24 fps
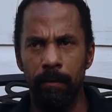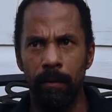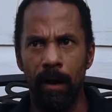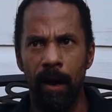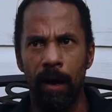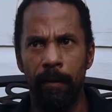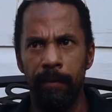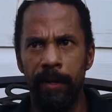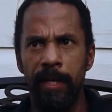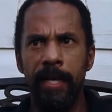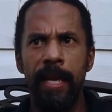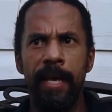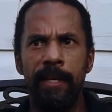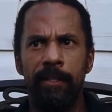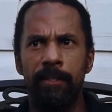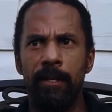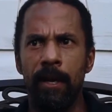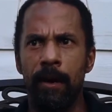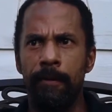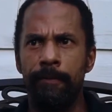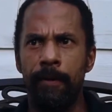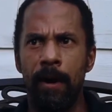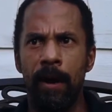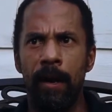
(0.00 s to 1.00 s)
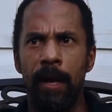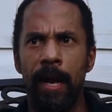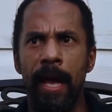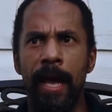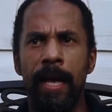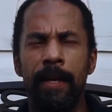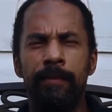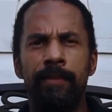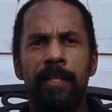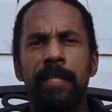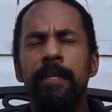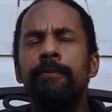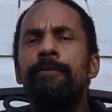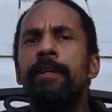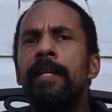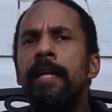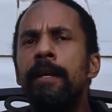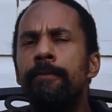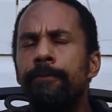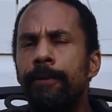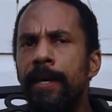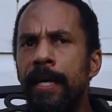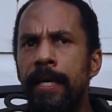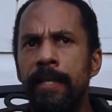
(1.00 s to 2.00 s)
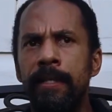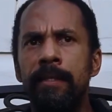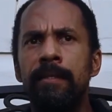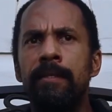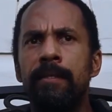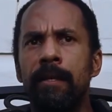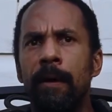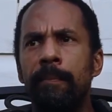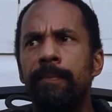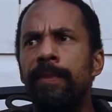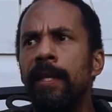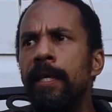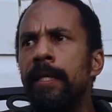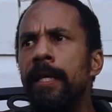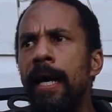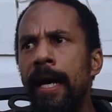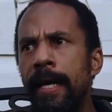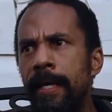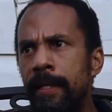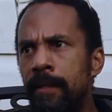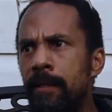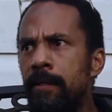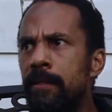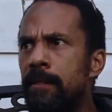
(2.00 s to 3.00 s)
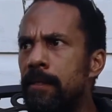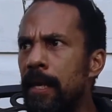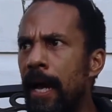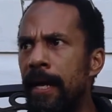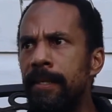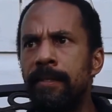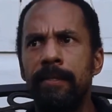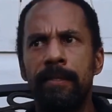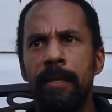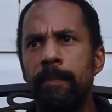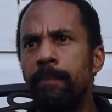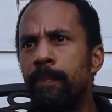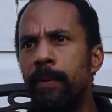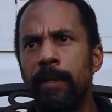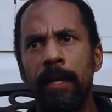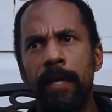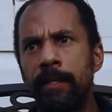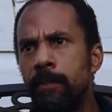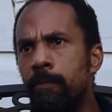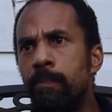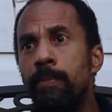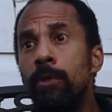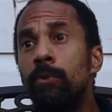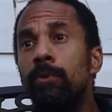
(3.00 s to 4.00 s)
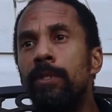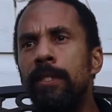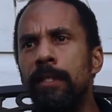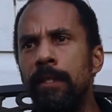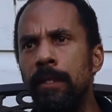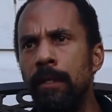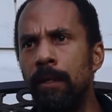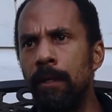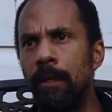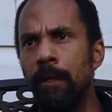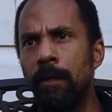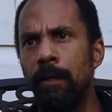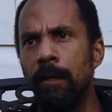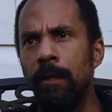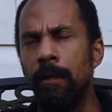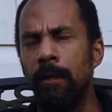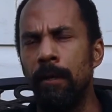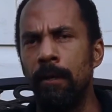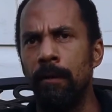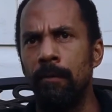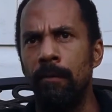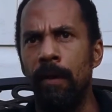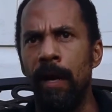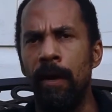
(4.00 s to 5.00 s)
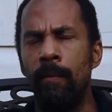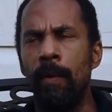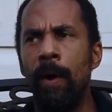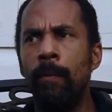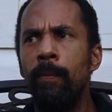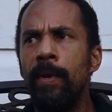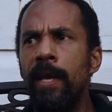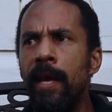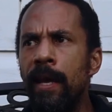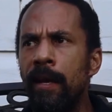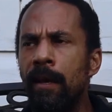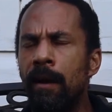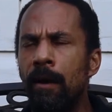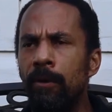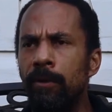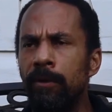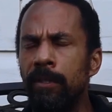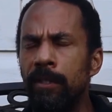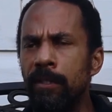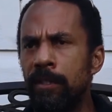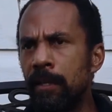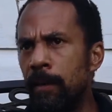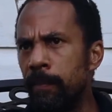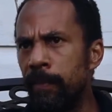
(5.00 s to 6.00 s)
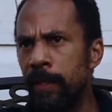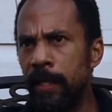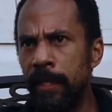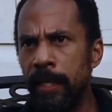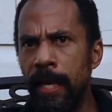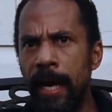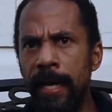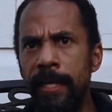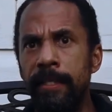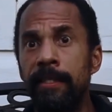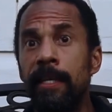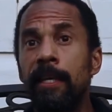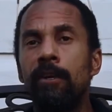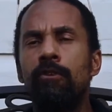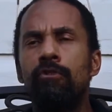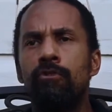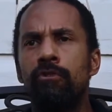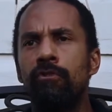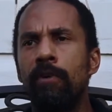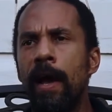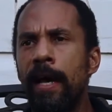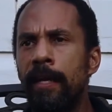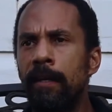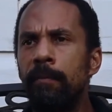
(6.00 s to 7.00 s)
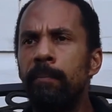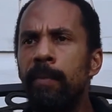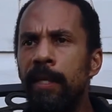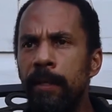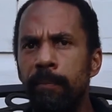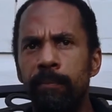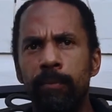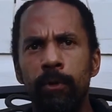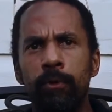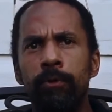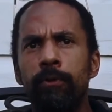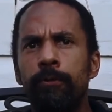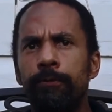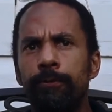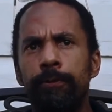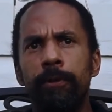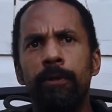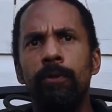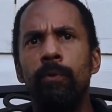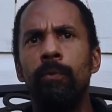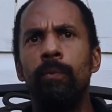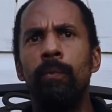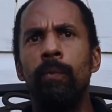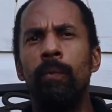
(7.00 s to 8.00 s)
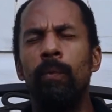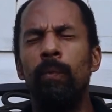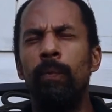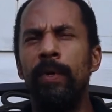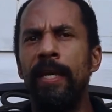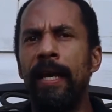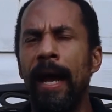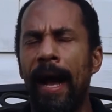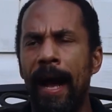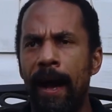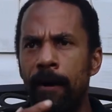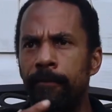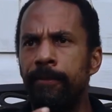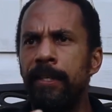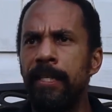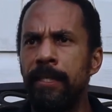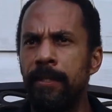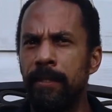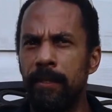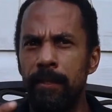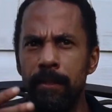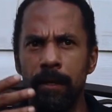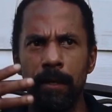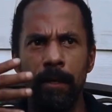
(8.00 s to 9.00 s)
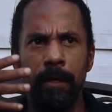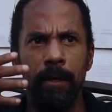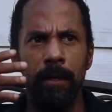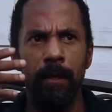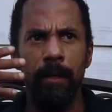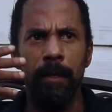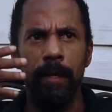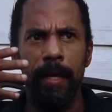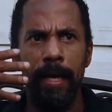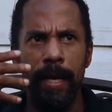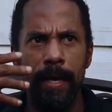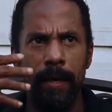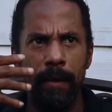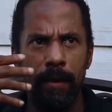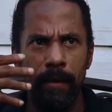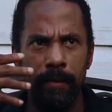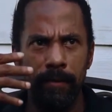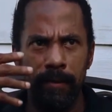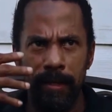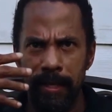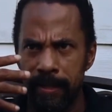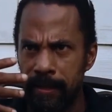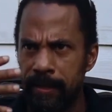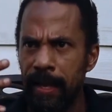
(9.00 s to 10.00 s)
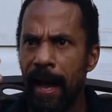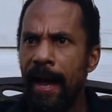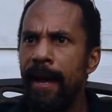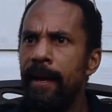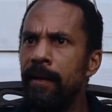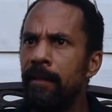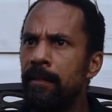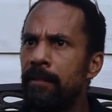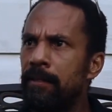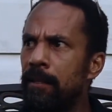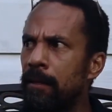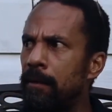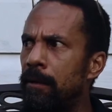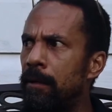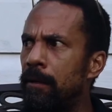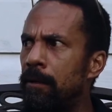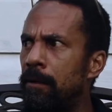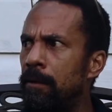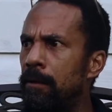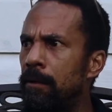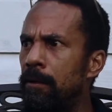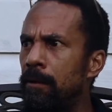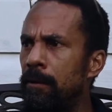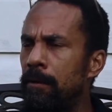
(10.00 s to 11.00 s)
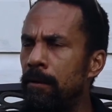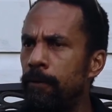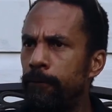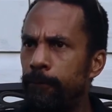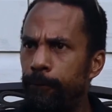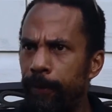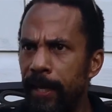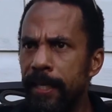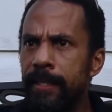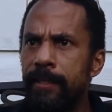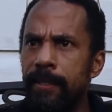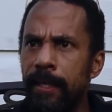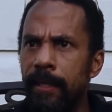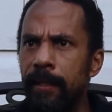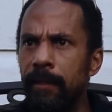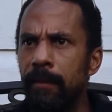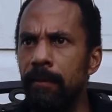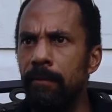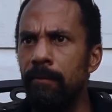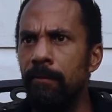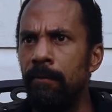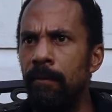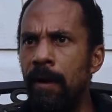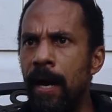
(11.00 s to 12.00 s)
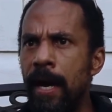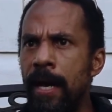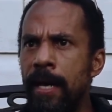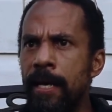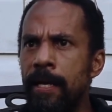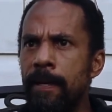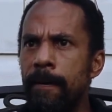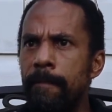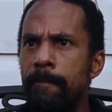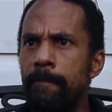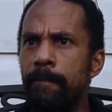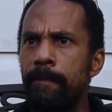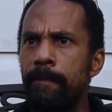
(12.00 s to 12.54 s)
the nature of our lives, even if it is something that is as simple as beauty, right? When we encounter something that is incredibly beautiful, we have this desire to fix it, right?